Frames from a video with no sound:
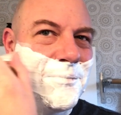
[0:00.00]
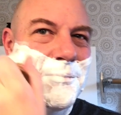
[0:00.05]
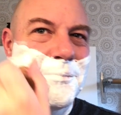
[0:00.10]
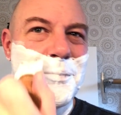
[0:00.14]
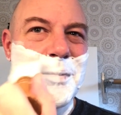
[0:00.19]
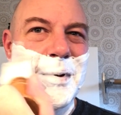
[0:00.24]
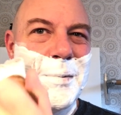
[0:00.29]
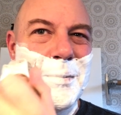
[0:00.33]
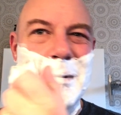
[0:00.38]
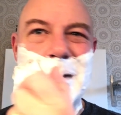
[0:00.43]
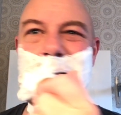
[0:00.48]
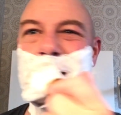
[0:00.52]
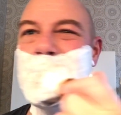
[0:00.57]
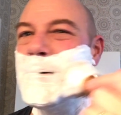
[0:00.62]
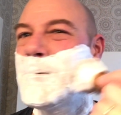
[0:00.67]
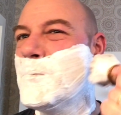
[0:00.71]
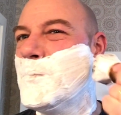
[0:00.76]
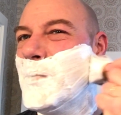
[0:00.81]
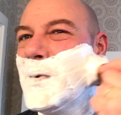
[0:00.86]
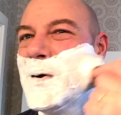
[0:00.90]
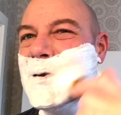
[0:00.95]
people
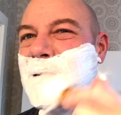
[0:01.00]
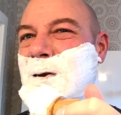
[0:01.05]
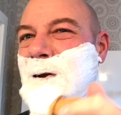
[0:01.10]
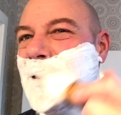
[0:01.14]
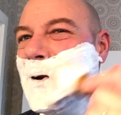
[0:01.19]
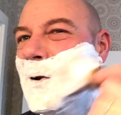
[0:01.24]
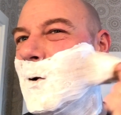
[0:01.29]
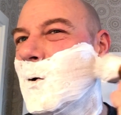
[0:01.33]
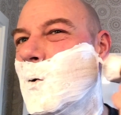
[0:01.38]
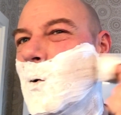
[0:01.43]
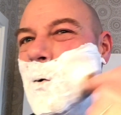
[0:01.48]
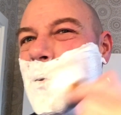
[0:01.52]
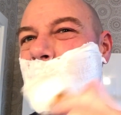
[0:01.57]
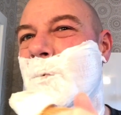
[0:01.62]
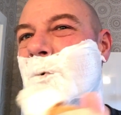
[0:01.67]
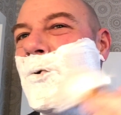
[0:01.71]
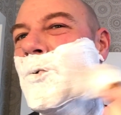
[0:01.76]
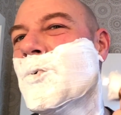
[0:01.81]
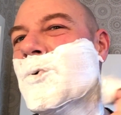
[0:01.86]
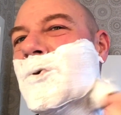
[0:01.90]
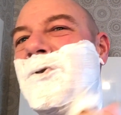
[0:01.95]
like Matti Lindholm,
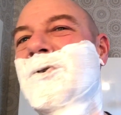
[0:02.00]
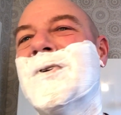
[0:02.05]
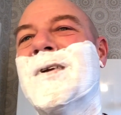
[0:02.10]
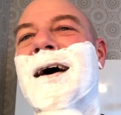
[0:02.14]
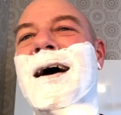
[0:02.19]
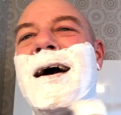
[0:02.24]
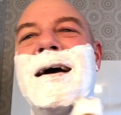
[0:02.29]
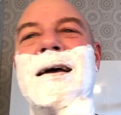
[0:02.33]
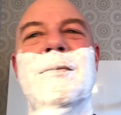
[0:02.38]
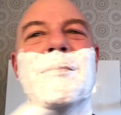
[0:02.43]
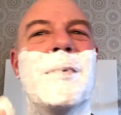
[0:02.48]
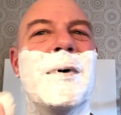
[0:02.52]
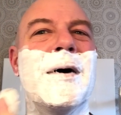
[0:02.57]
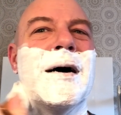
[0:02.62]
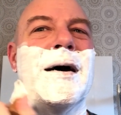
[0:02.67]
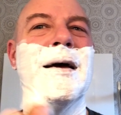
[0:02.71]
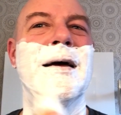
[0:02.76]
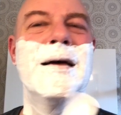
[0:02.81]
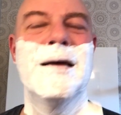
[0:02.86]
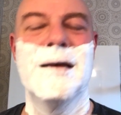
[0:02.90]
who was tagged by